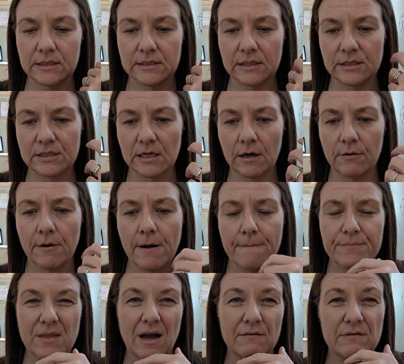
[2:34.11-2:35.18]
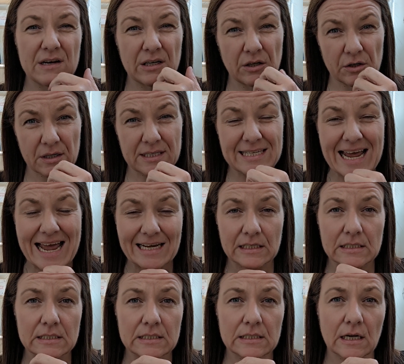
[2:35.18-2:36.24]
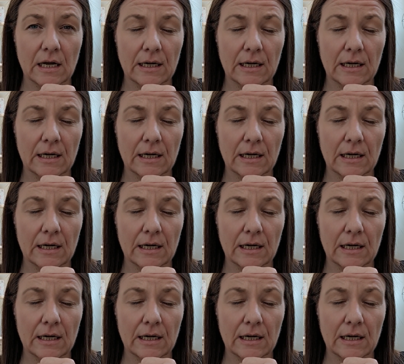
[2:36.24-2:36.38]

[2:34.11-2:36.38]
And so I read a lot of texts,